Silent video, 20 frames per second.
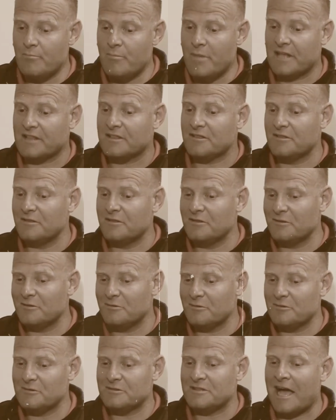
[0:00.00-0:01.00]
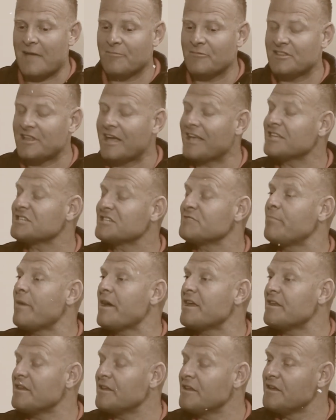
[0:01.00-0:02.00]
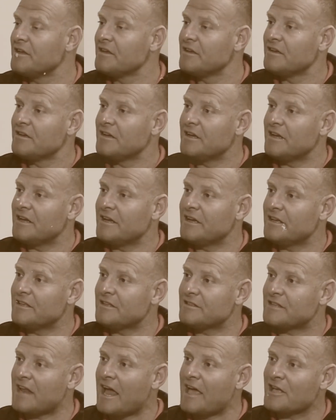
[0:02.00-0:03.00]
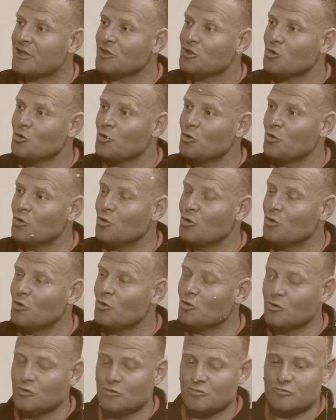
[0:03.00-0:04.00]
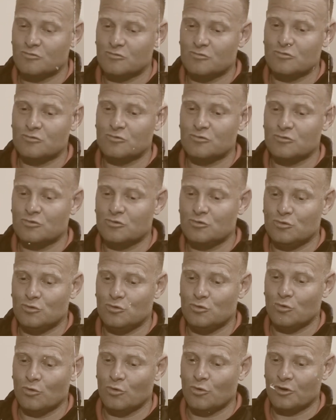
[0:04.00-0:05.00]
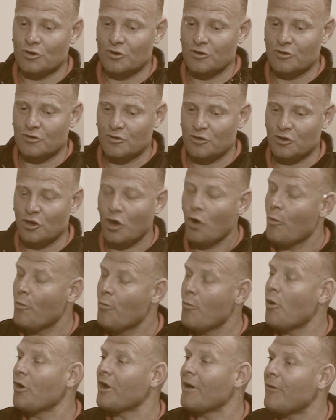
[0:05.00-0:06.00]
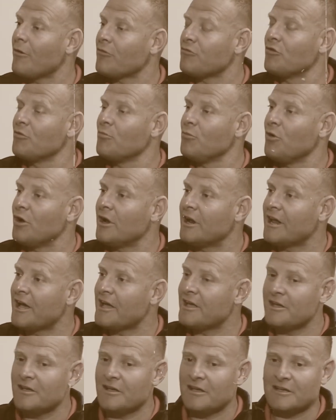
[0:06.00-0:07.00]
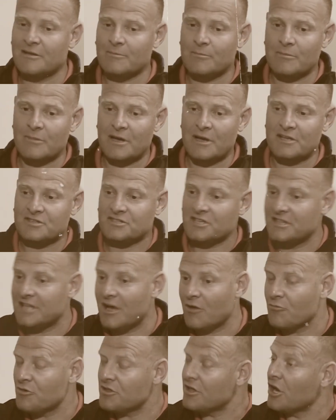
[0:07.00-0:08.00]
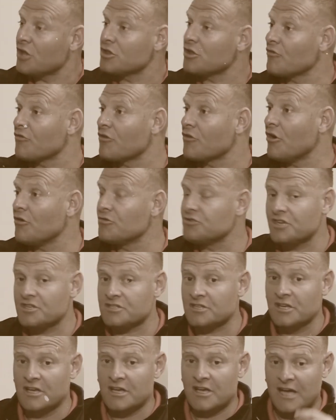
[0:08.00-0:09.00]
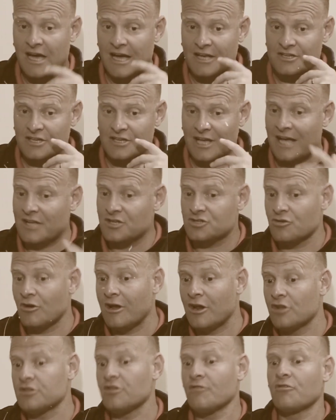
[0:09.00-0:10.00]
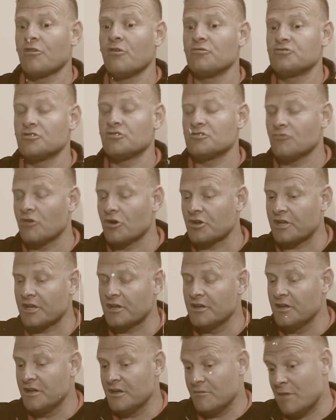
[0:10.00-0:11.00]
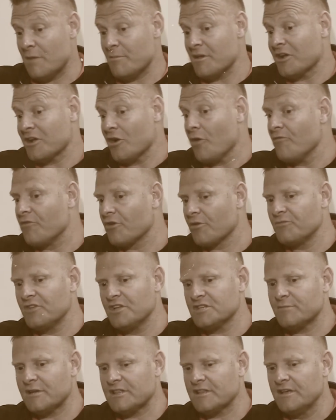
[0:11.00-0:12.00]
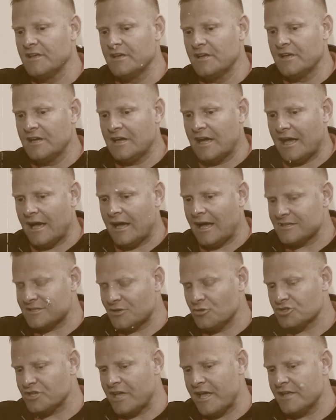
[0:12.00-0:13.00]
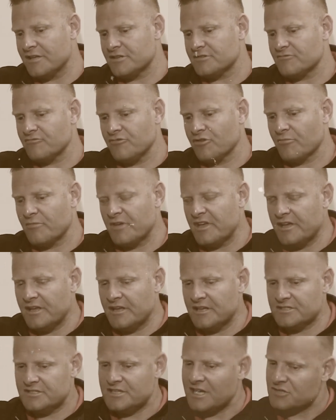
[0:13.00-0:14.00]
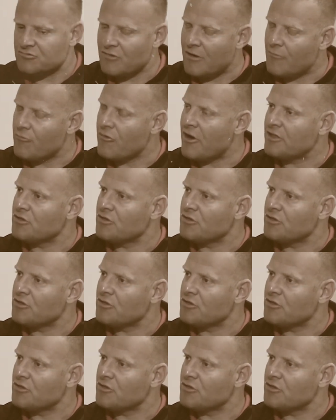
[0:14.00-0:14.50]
big time that I spent uh, trying to to know more about football, and I I sit down with a lot of coaches. I, I saw a lot of coaches working. Maybe come from this, but as you say, for me it's just one way